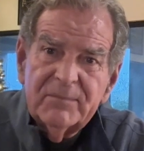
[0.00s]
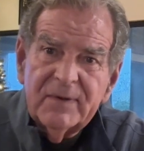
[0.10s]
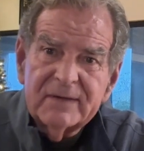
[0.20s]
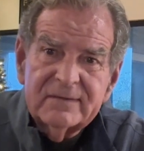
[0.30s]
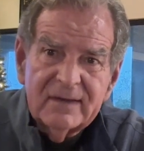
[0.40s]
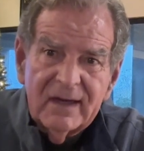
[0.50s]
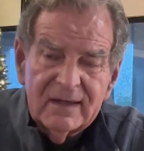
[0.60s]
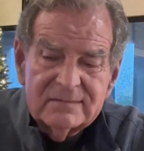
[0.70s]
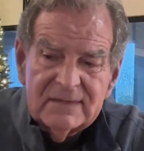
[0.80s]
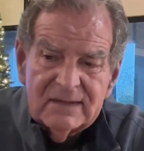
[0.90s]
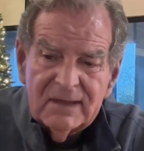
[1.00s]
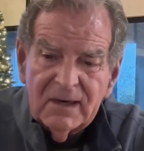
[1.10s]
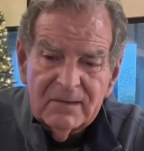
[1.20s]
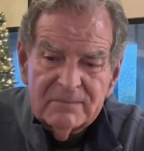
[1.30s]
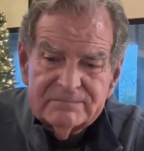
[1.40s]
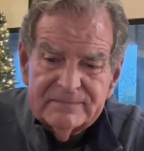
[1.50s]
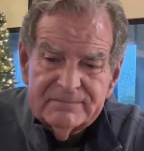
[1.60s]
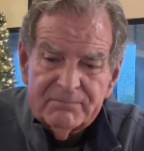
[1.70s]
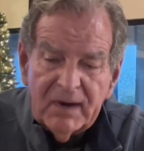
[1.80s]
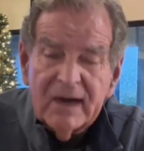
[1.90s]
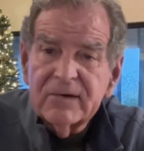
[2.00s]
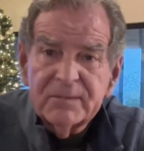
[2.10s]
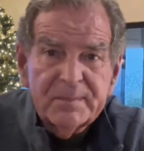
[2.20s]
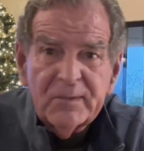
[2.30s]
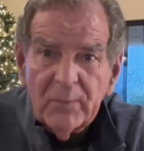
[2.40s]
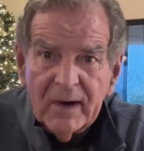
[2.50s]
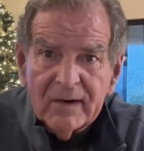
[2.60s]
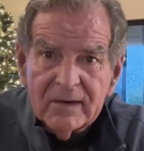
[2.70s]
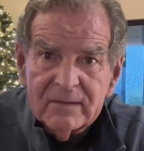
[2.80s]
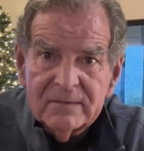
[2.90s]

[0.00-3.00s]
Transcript: but buyer beware.